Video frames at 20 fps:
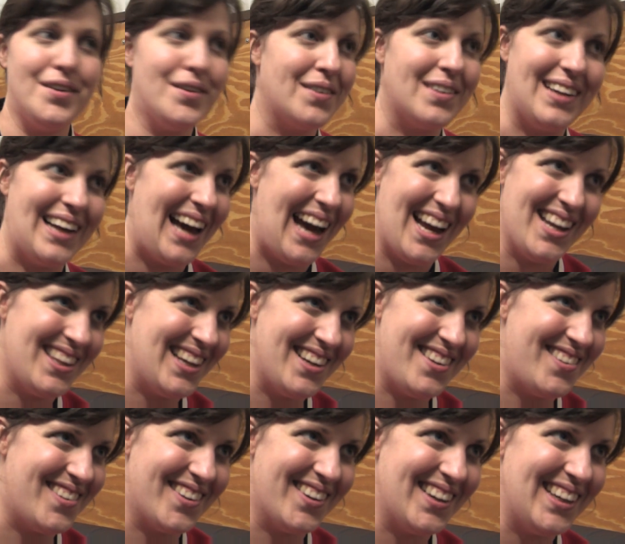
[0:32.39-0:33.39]
so glad
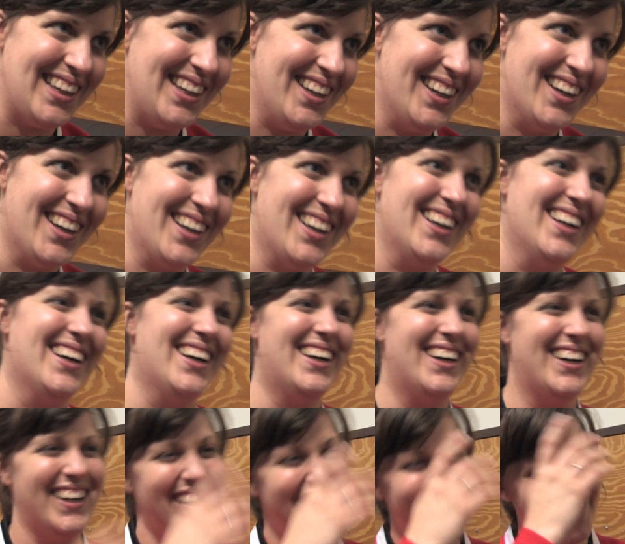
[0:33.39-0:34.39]
that you're here.
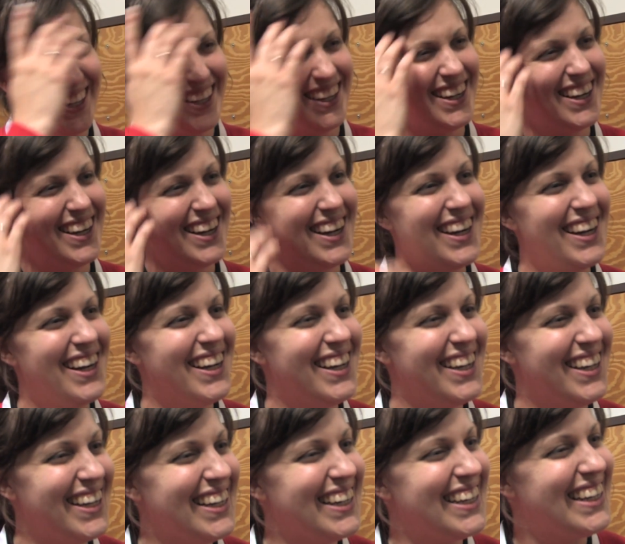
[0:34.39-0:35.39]
I am
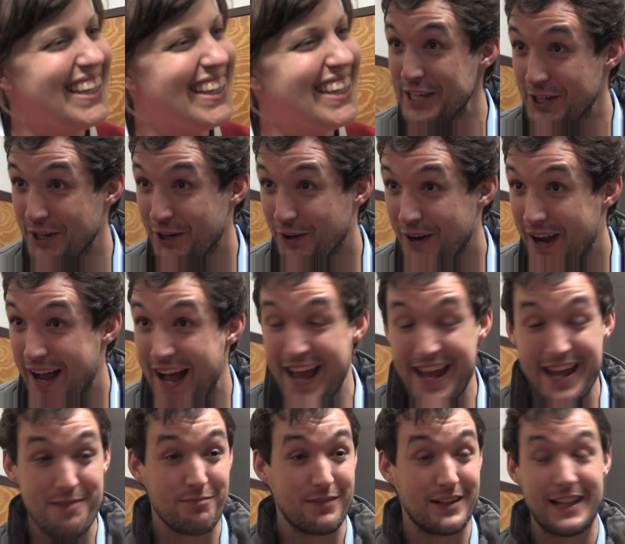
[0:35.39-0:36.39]
glad to here.
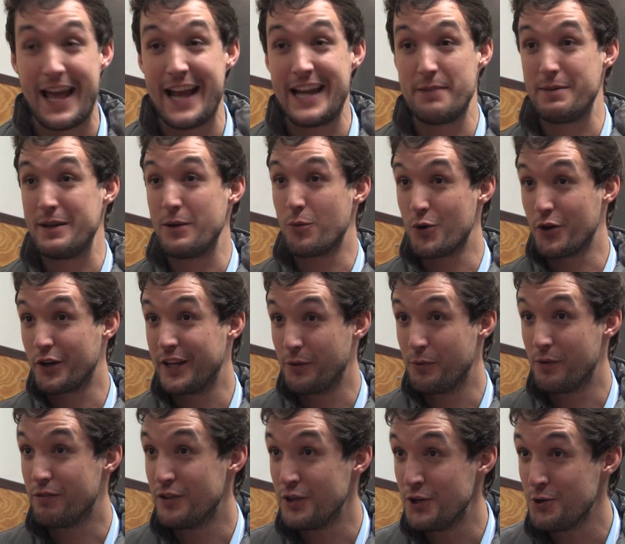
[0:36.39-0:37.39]
I am glad to be working
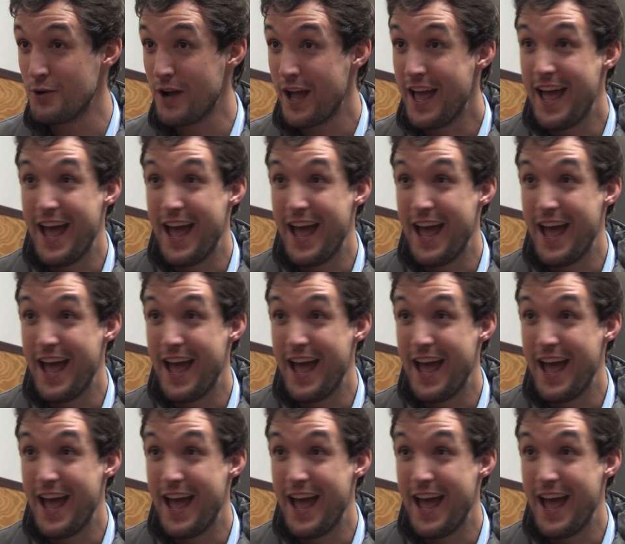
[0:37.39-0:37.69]
with you.